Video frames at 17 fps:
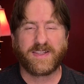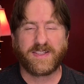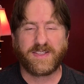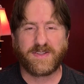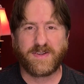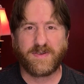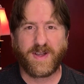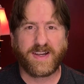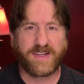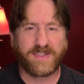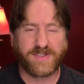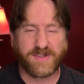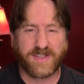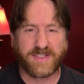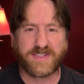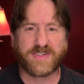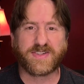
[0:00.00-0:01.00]
How did you
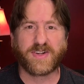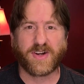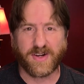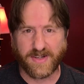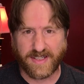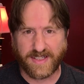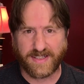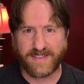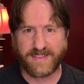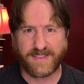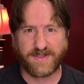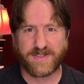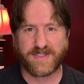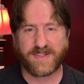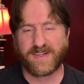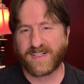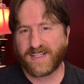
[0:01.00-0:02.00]
get started? You
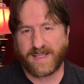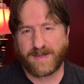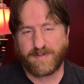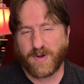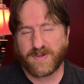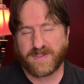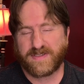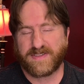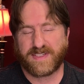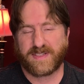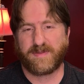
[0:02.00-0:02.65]
started like most of us.